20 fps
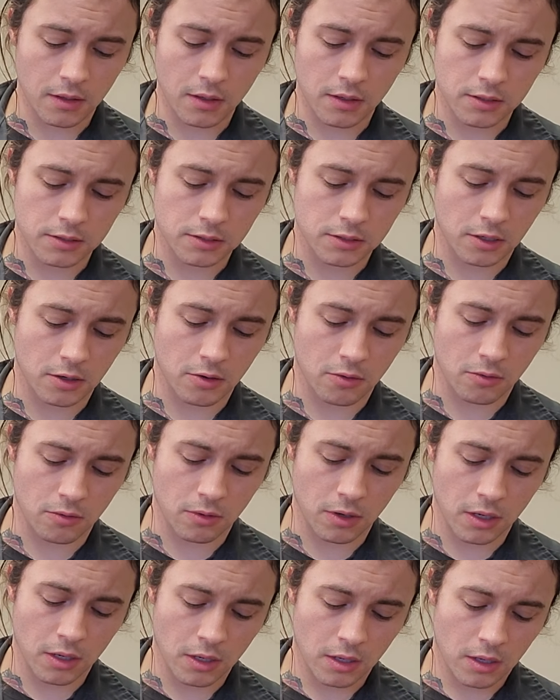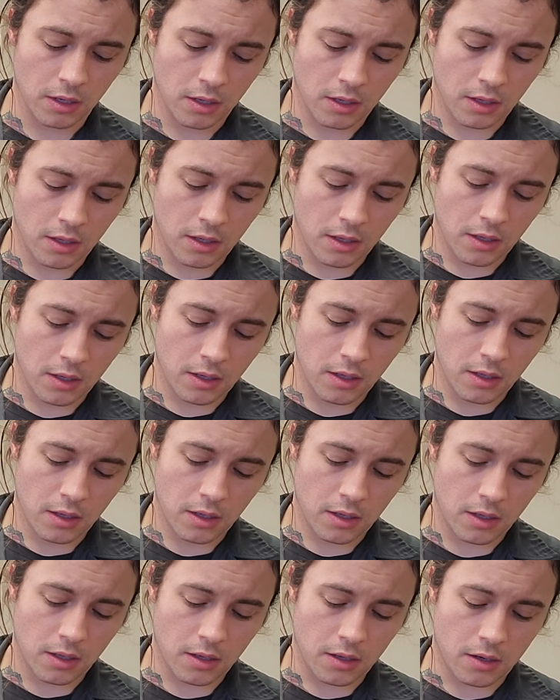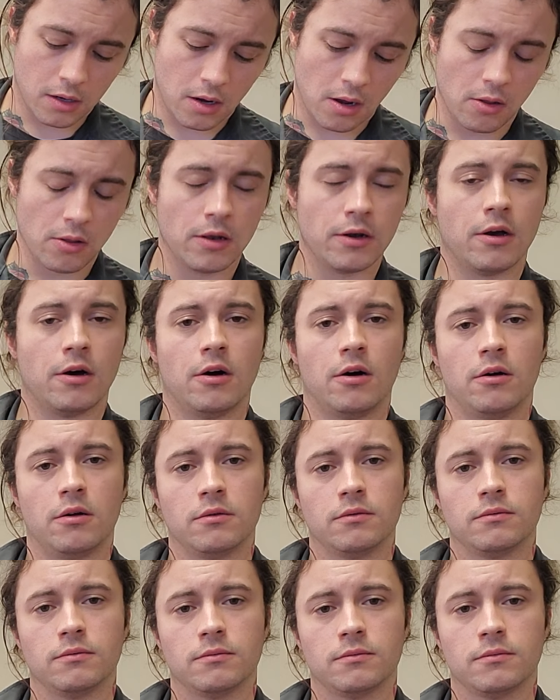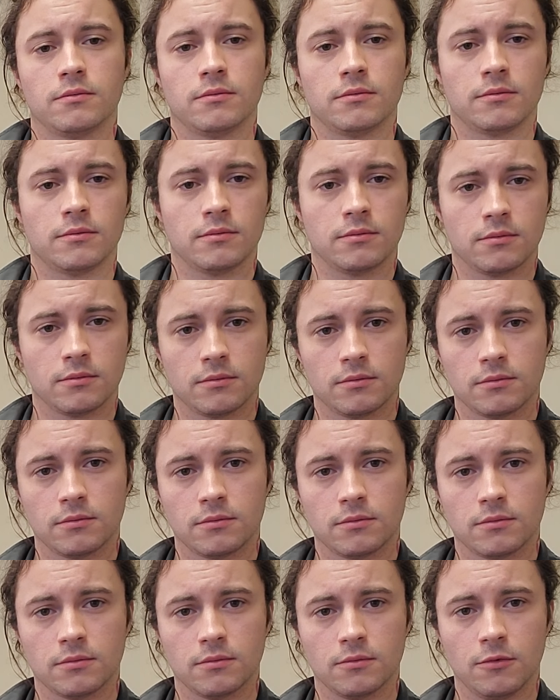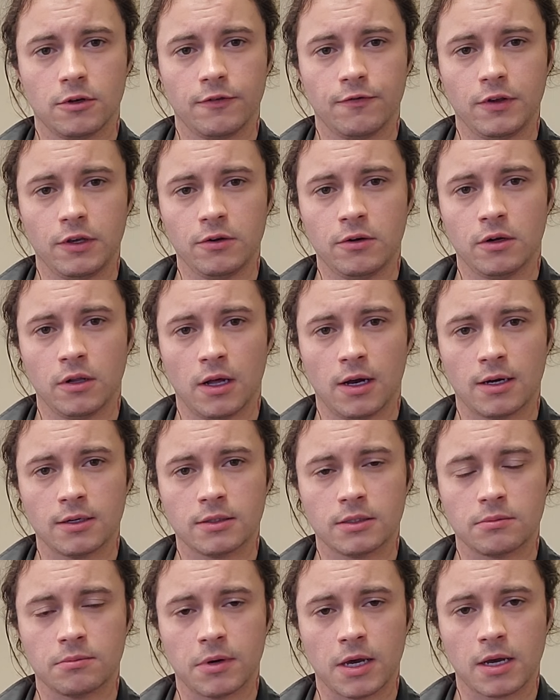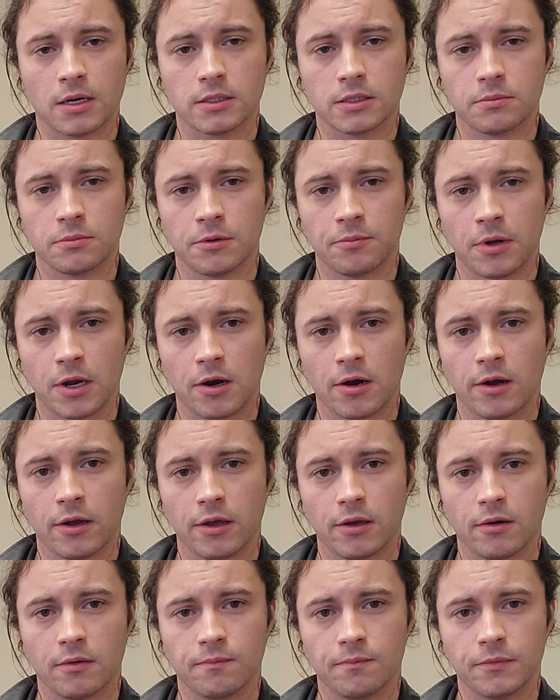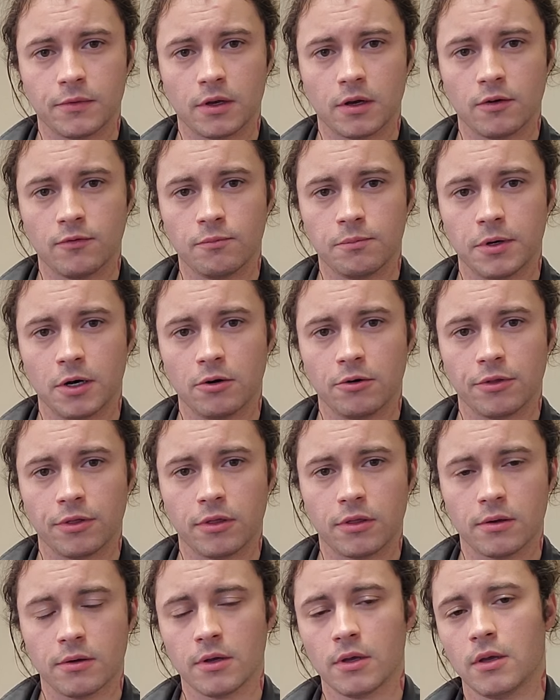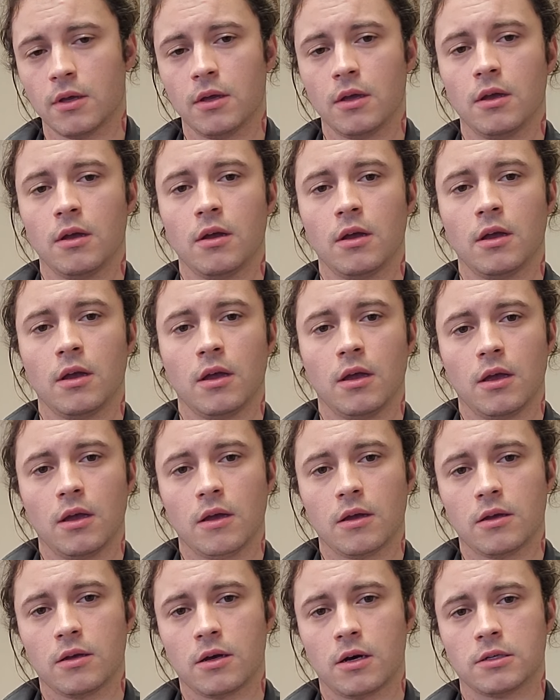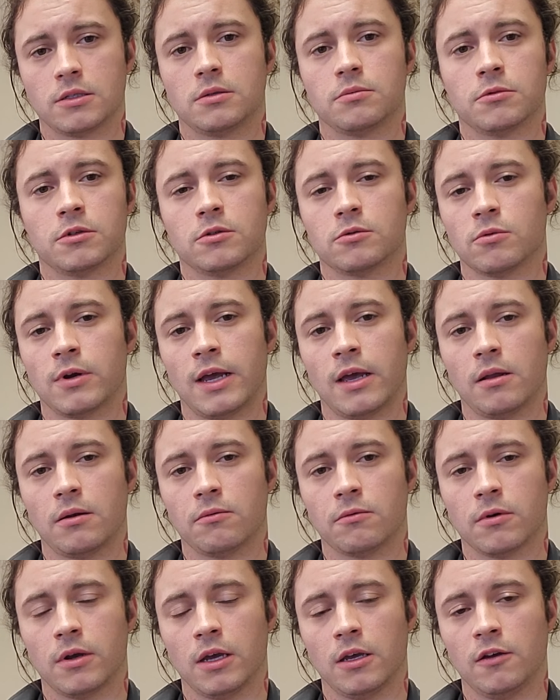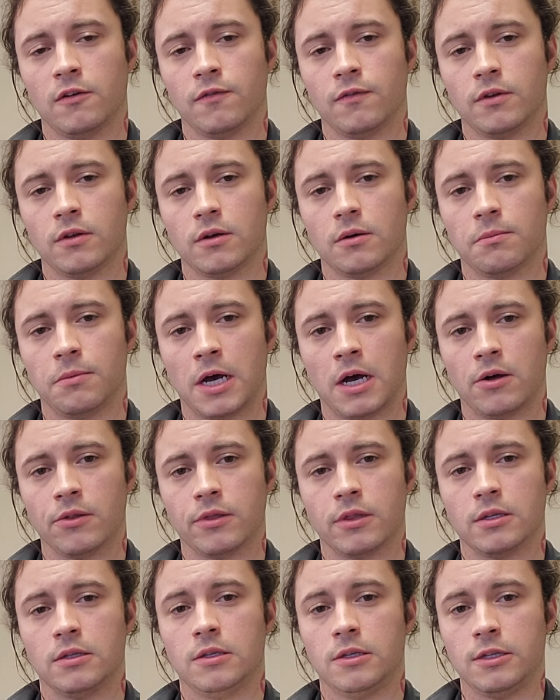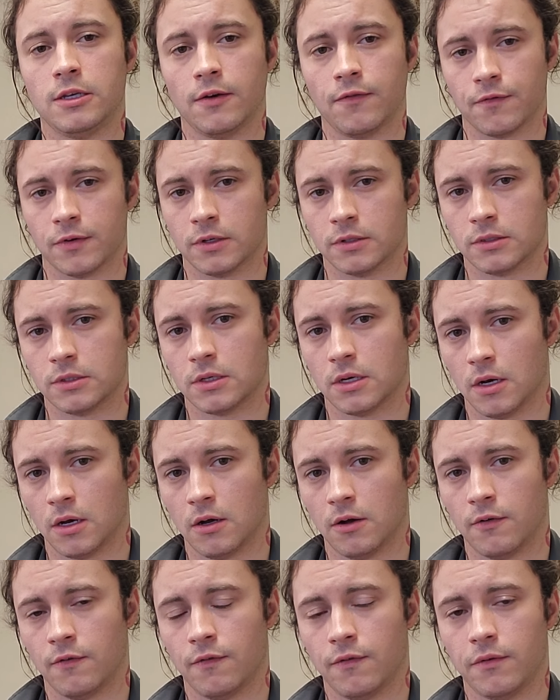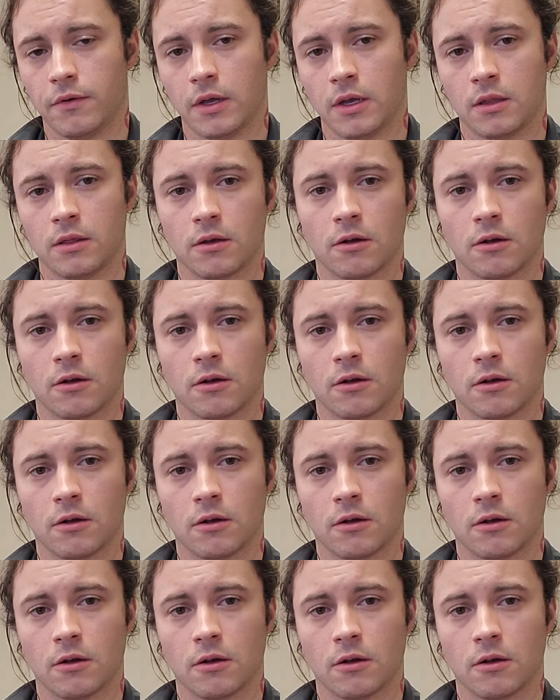So, all in all, we've utilized the maximum area of both. Customers rant and raved about the difference of and the